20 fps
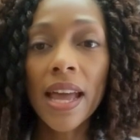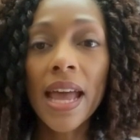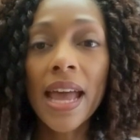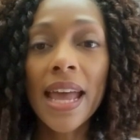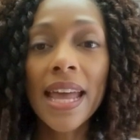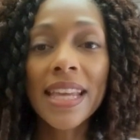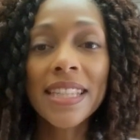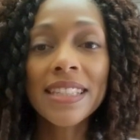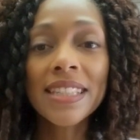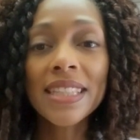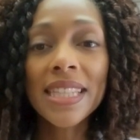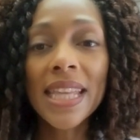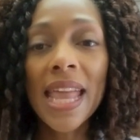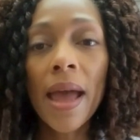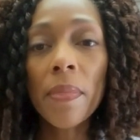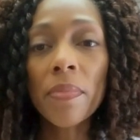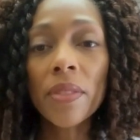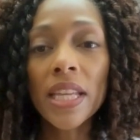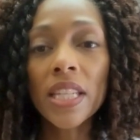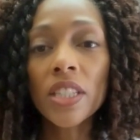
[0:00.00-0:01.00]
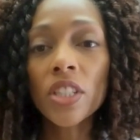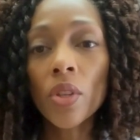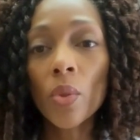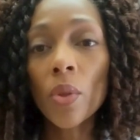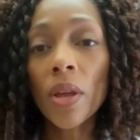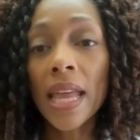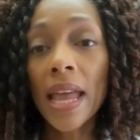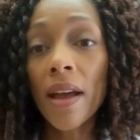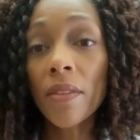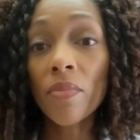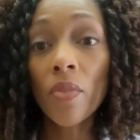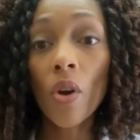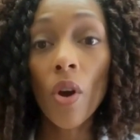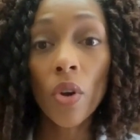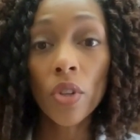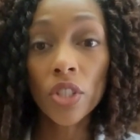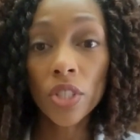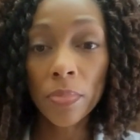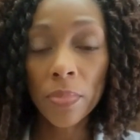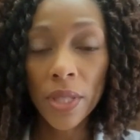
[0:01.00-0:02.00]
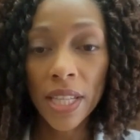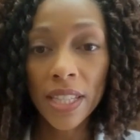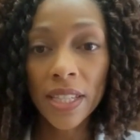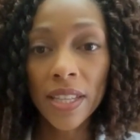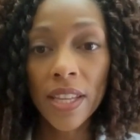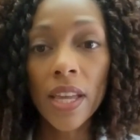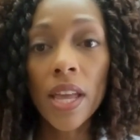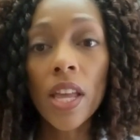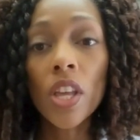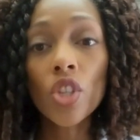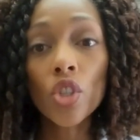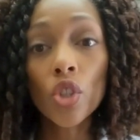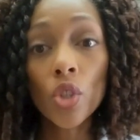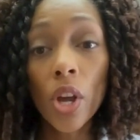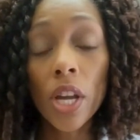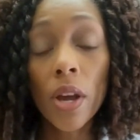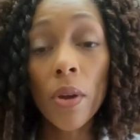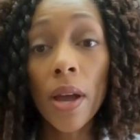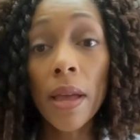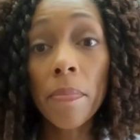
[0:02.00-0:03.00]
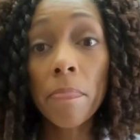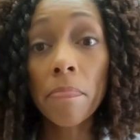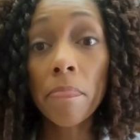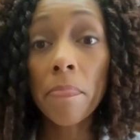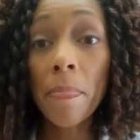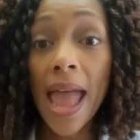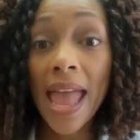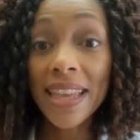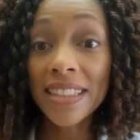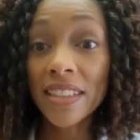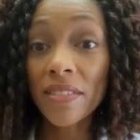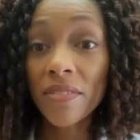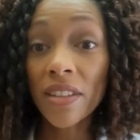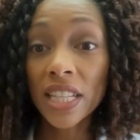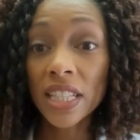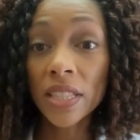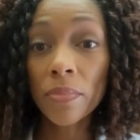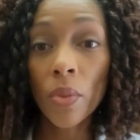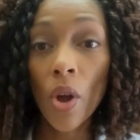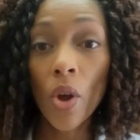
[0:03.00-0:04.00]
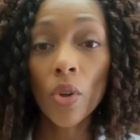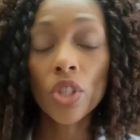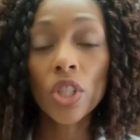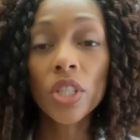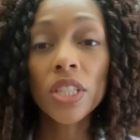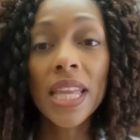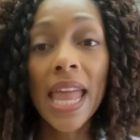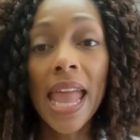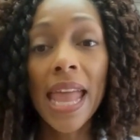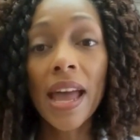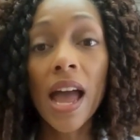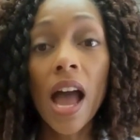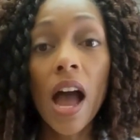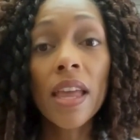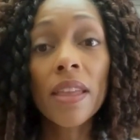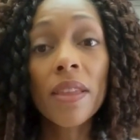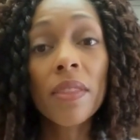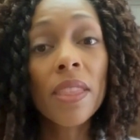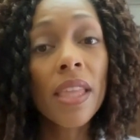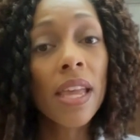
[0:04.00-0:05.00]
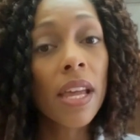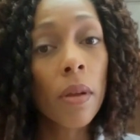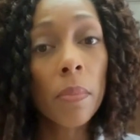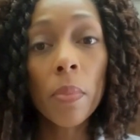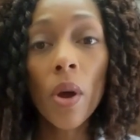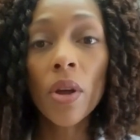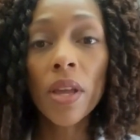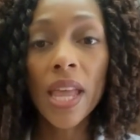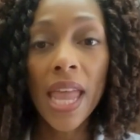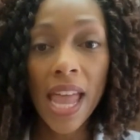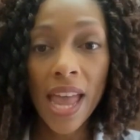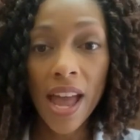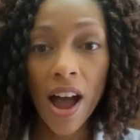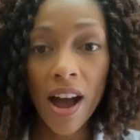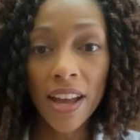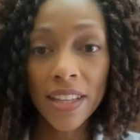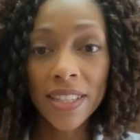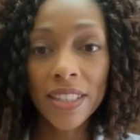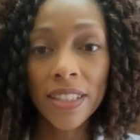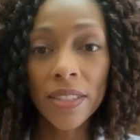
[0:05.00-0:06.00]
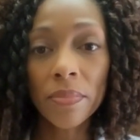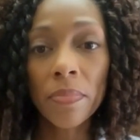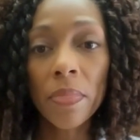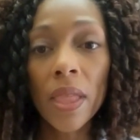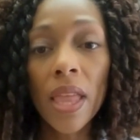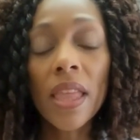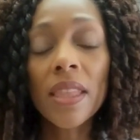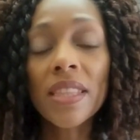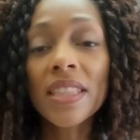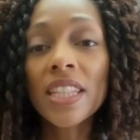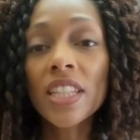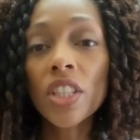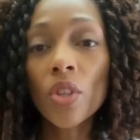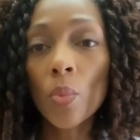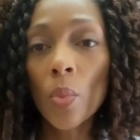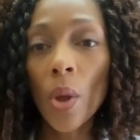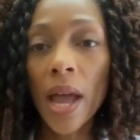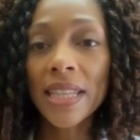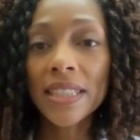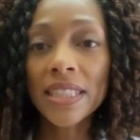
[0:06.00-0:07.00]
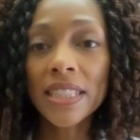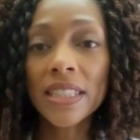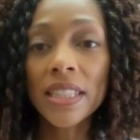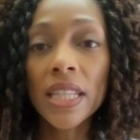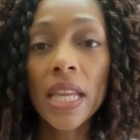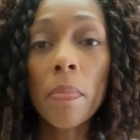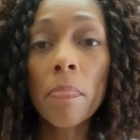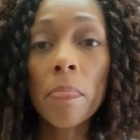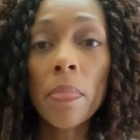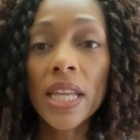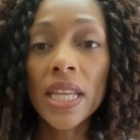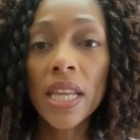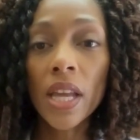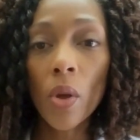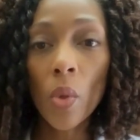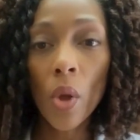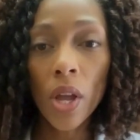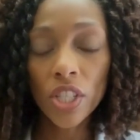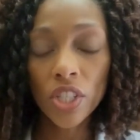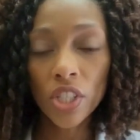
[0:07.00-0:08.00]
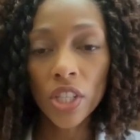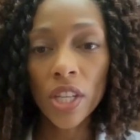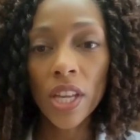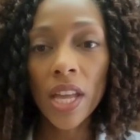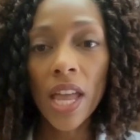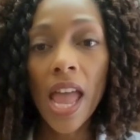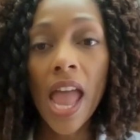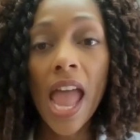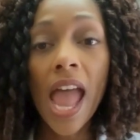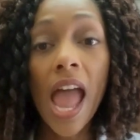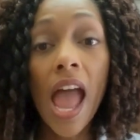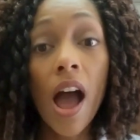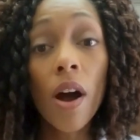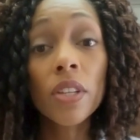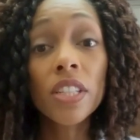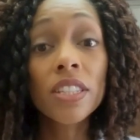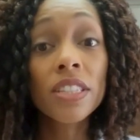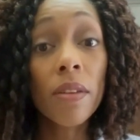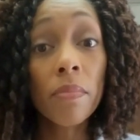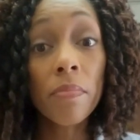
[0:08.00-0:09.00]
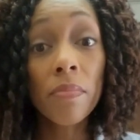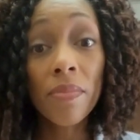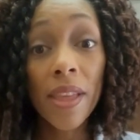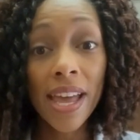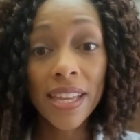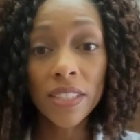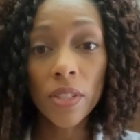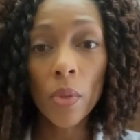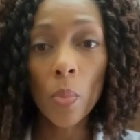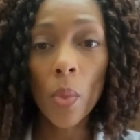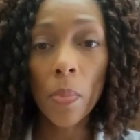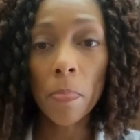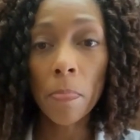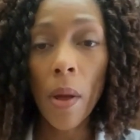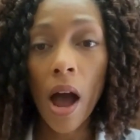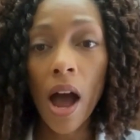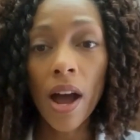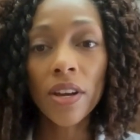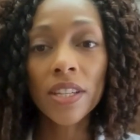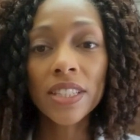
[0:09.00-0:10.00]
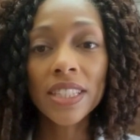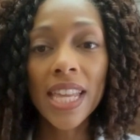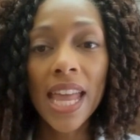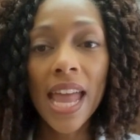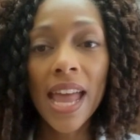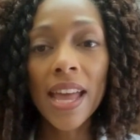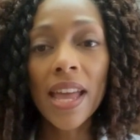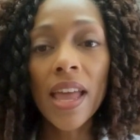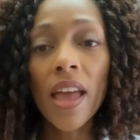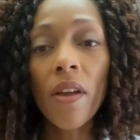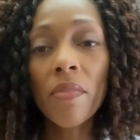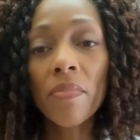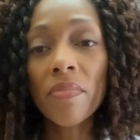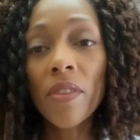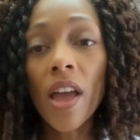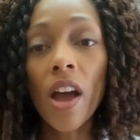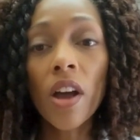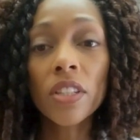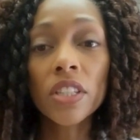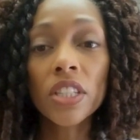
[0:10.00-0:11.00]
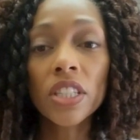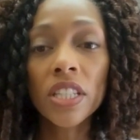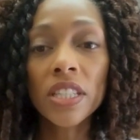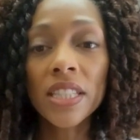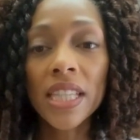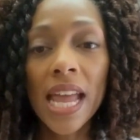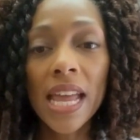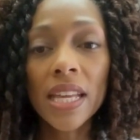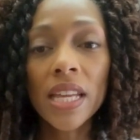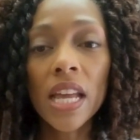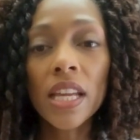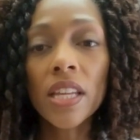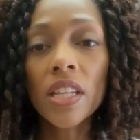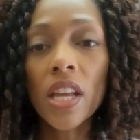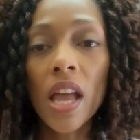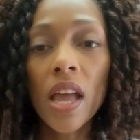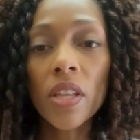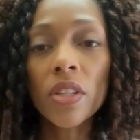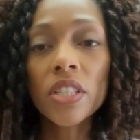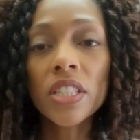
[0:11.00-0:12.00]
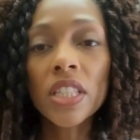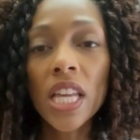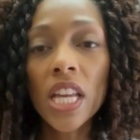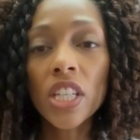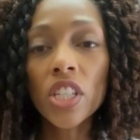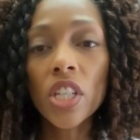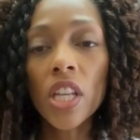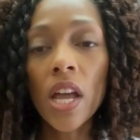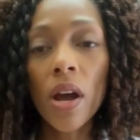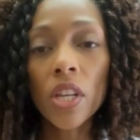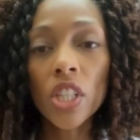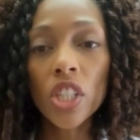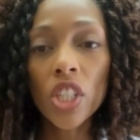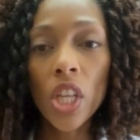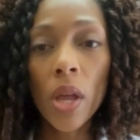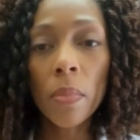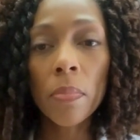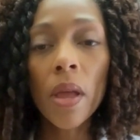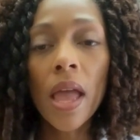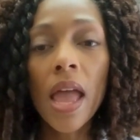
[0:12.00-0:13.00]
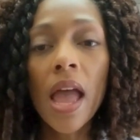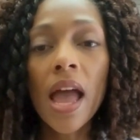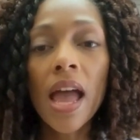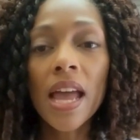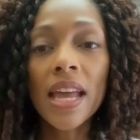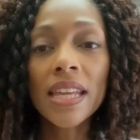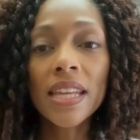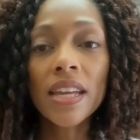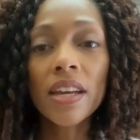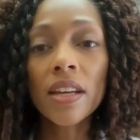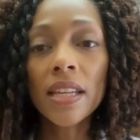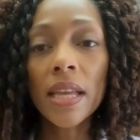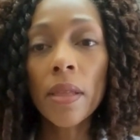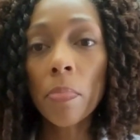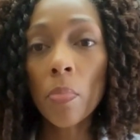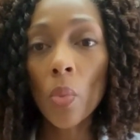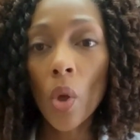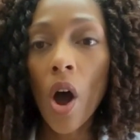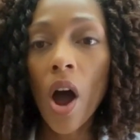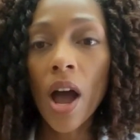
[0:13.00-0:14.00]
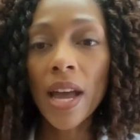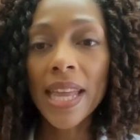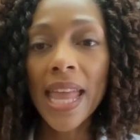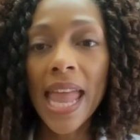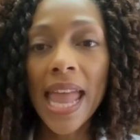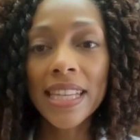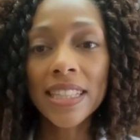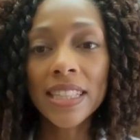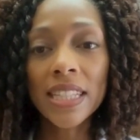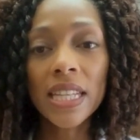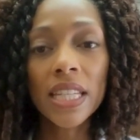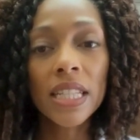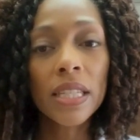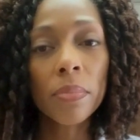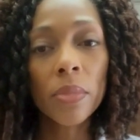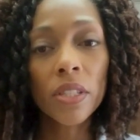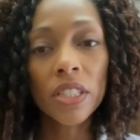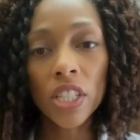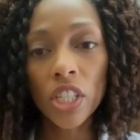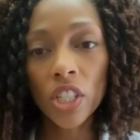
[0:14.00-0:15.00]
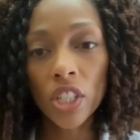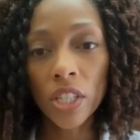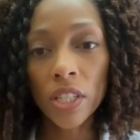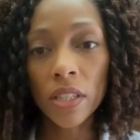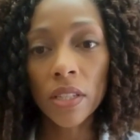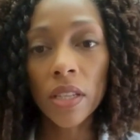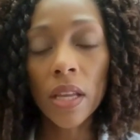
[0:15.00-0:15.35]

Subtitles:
It slammed into it at full speed, triggering massive explosions and unthinkable chaos. This raises the immediate question: how does a vessel with modern tech fail to detect another stationary ship clearly broadcasting its position?